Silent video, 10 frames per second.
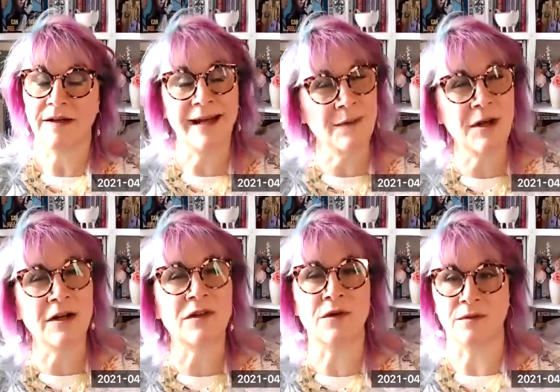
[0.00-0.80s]
And I'm not
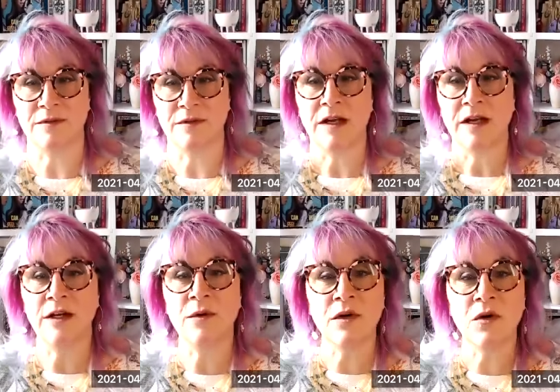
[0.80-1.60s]
alone. You
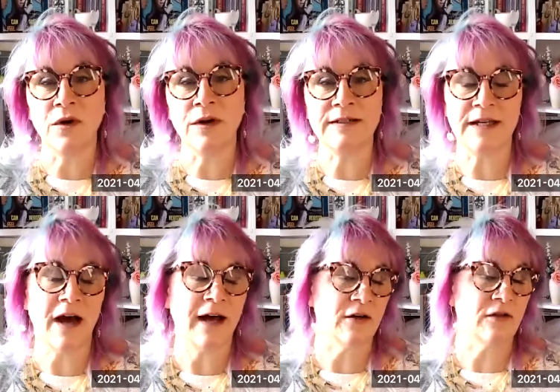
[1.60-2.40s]
know, according to
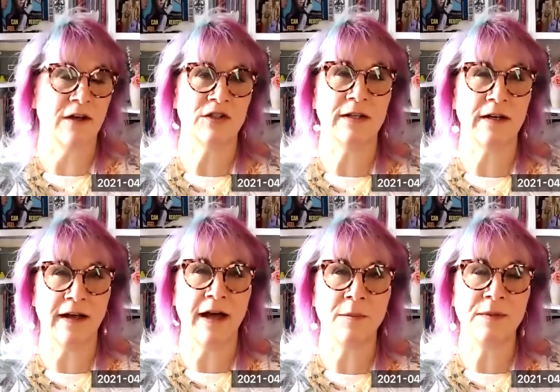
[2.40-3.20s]
Higher Logic, a
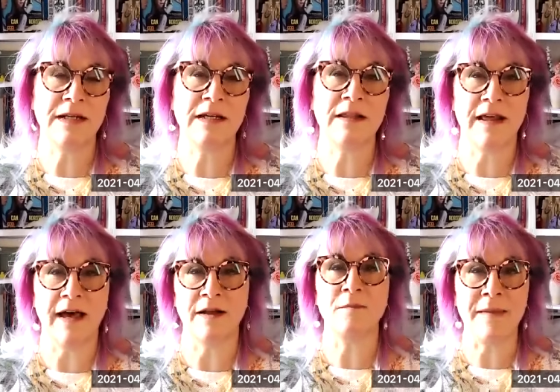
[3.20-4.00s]
company
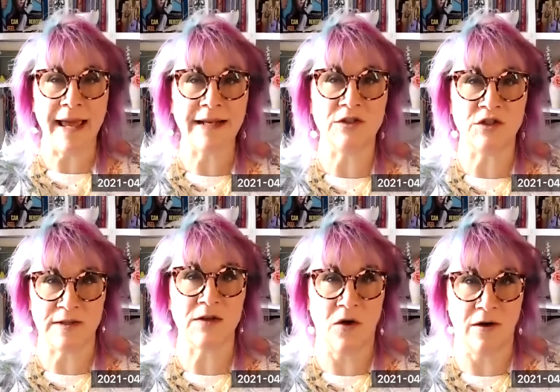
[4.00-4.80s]
that
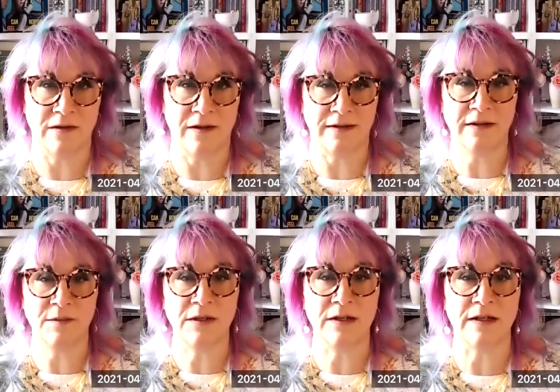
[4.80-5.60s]
manages online
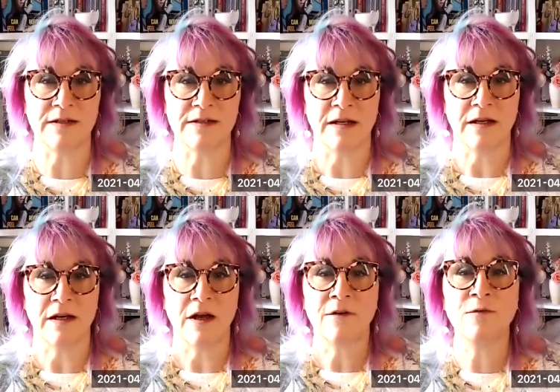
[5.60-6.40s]
communities,
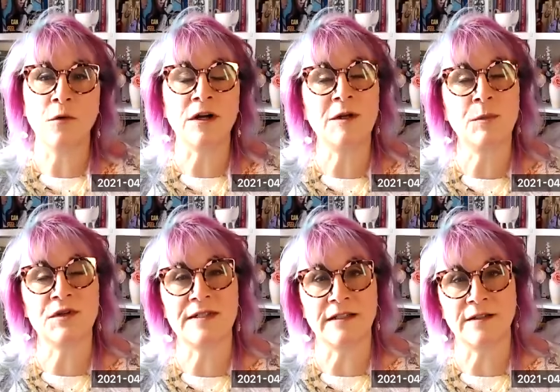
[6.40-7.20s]
forty
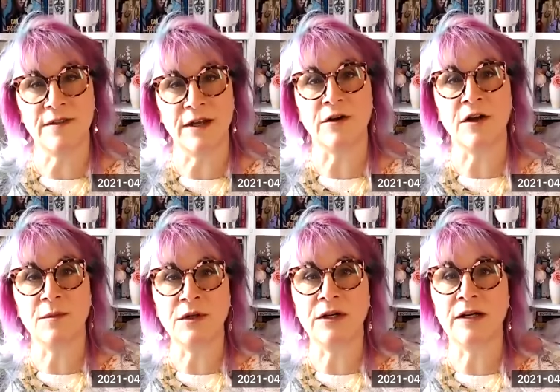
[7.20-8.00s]
percent of their
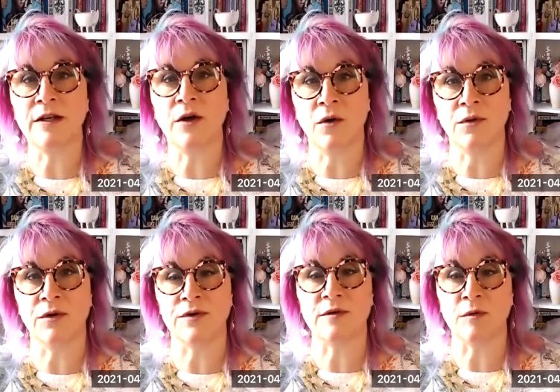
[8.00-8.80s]
community
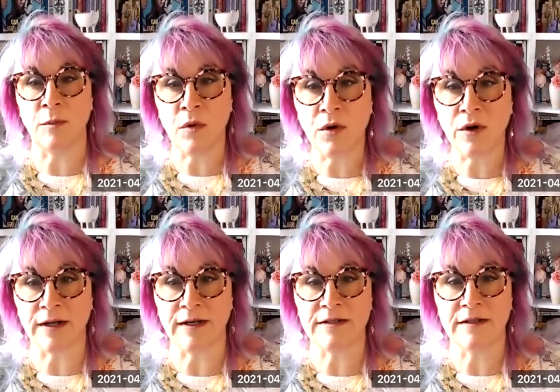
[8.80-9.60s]
owners
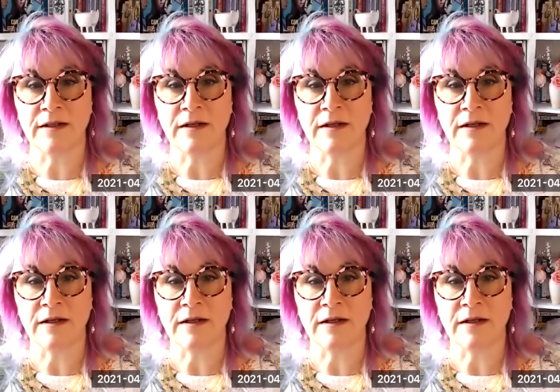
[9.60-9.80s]
reported